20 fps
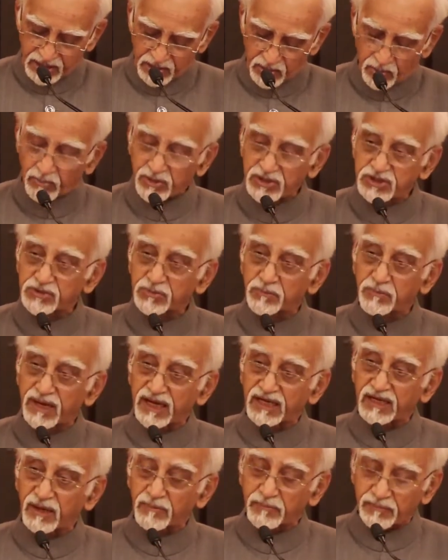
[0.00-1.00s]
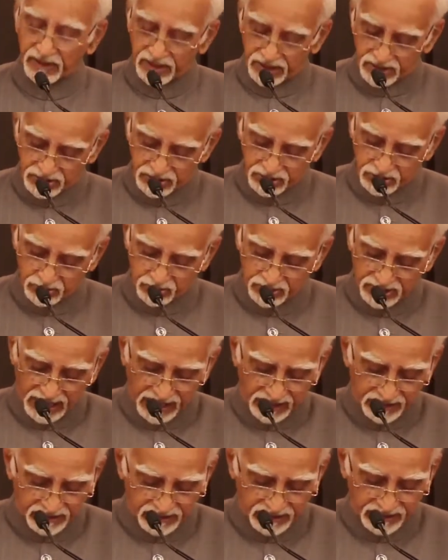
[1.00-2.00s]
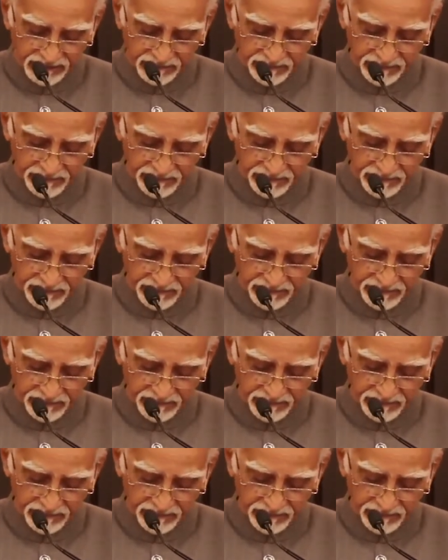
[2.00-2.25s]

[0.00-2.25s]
which make up its totality.